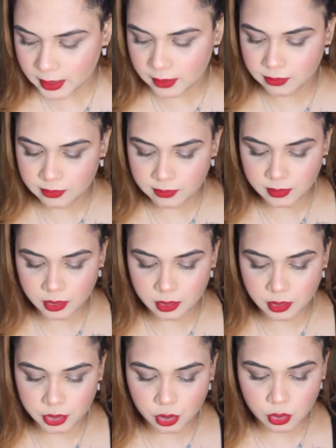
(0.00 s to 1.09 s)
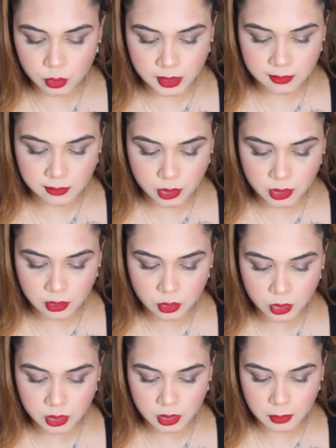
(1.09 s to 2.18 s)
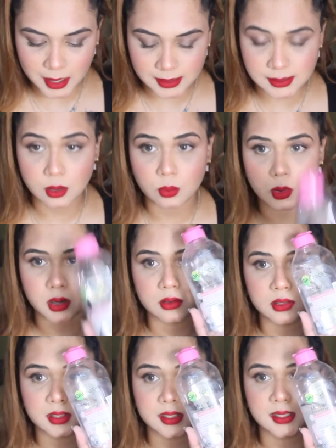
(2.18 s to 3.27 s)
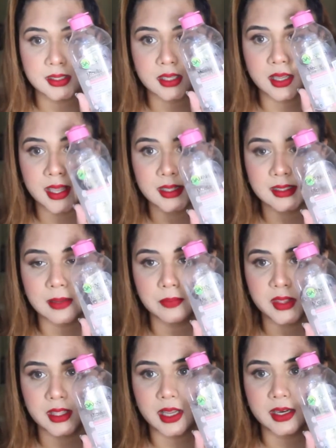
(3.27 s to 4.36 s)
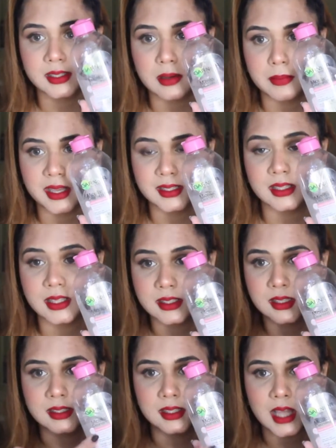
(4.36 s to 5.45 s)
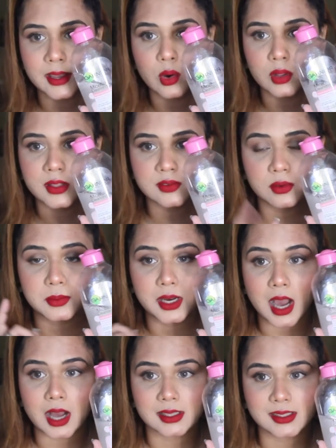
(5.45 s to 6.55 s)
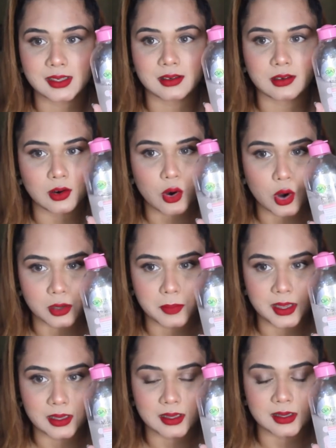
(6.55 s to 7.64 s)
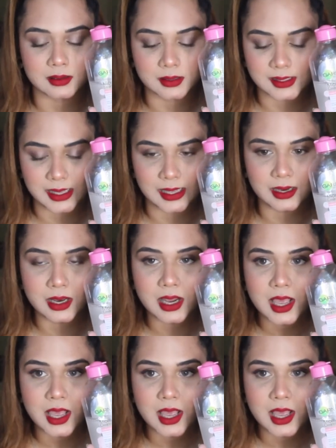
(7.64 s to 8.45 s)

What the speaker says: if you're looking for a good micellar water, this is again something that is amazing. This is, I got this from the last hot pink sale,